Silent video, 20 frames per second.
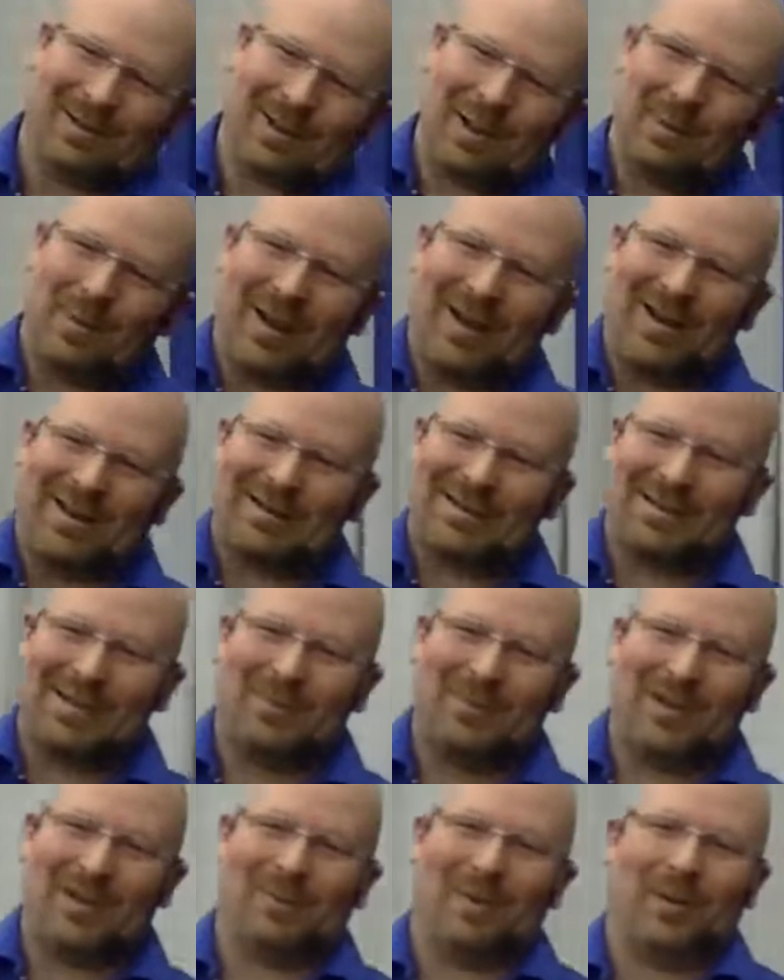come by and see
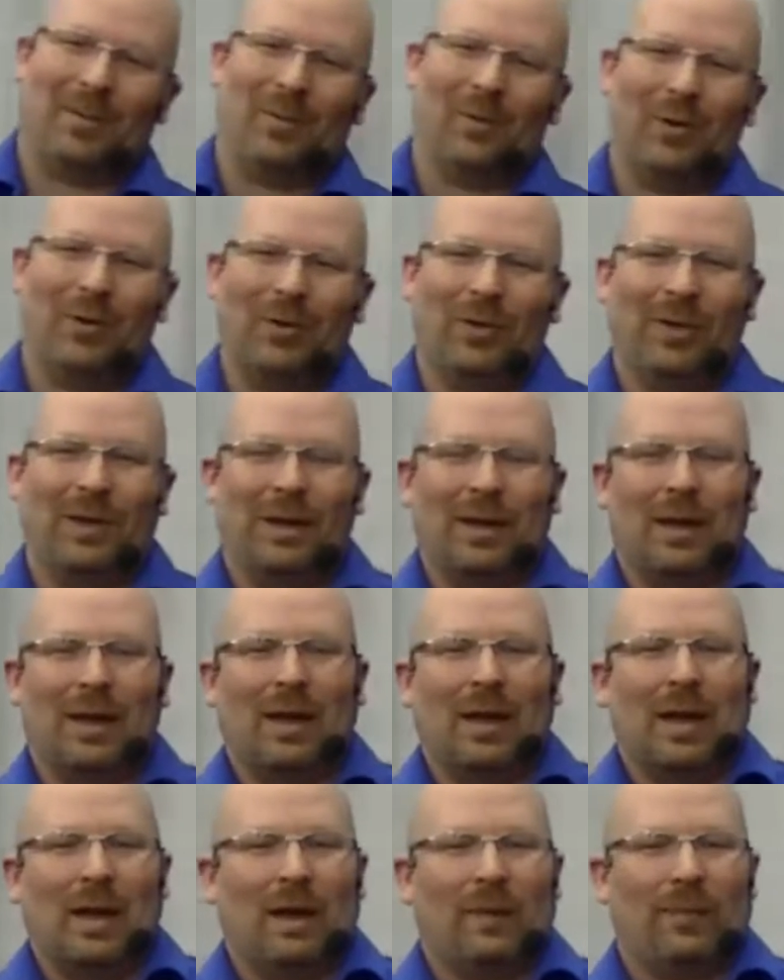me at my booth.
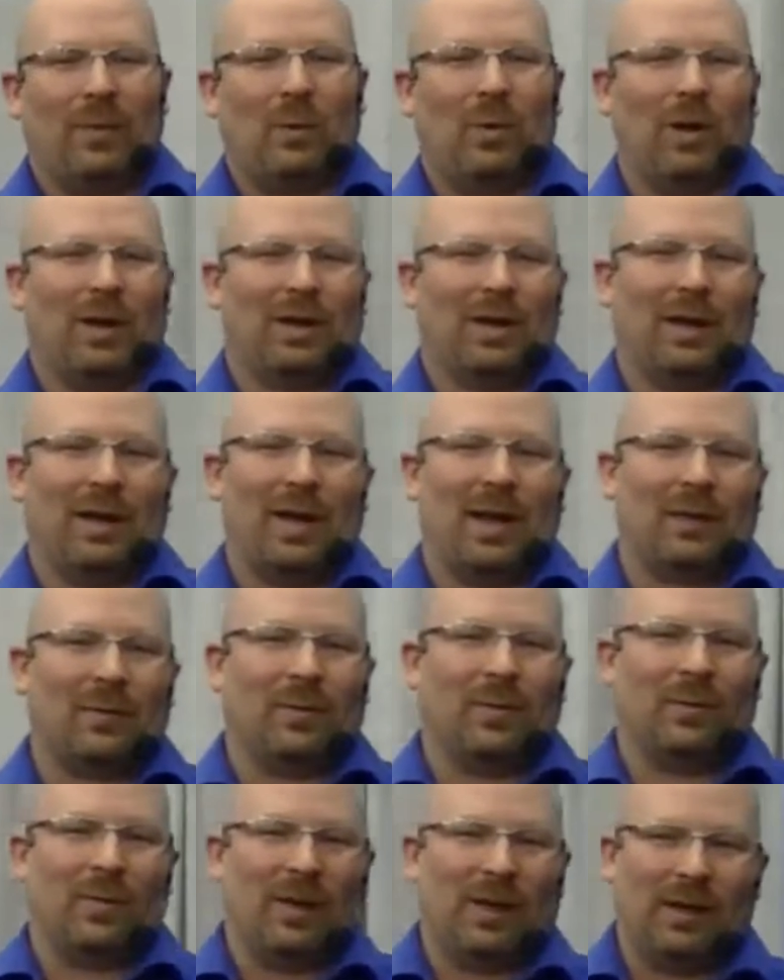And if you want to connect
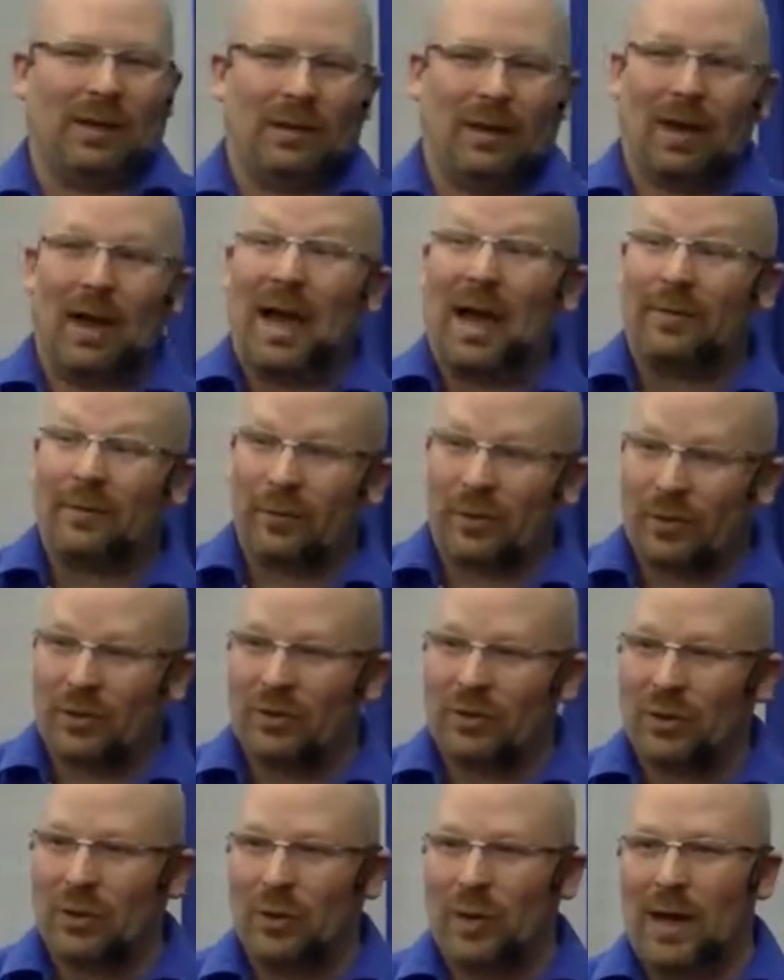with me after the
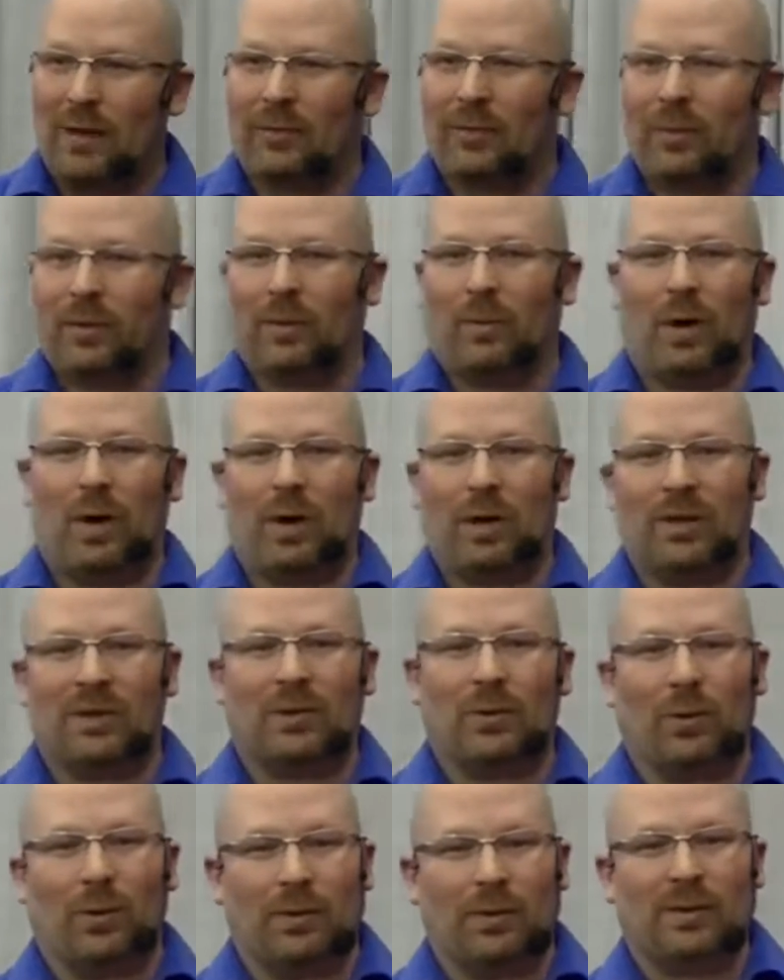show, after the Body,
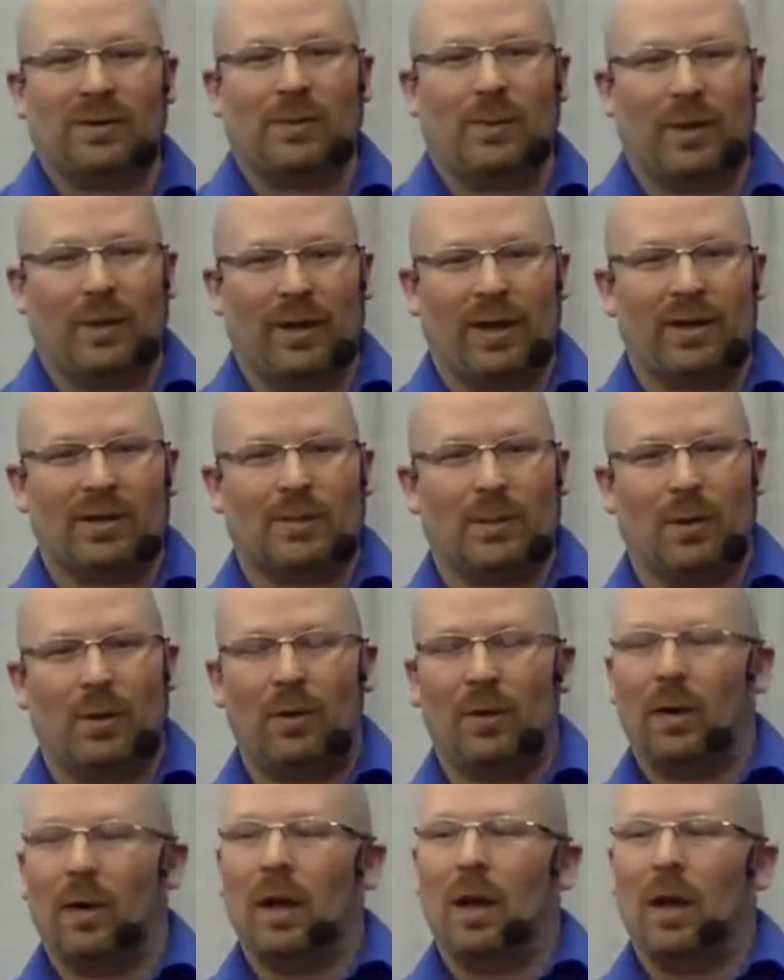Soul, and Spirit Expo,